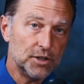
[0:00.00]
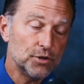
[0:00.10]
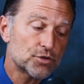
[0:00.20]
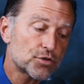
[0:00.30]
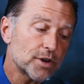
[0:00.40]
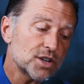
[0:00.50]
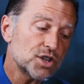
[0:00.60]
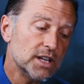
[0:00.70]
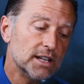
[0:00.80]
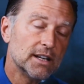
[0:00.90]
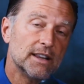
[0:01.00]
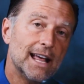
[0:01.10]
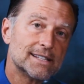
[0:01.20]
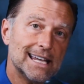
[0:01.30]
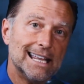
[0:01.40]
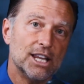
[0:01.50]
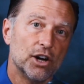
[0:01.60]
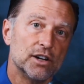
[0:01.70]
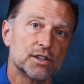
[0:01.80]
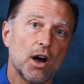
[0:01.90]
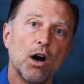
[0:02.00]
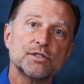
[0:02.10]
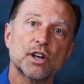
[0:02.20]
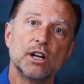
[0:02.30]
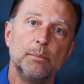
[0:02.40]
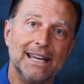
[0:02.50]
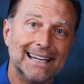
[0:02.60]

The nutrition that's in there is also going to be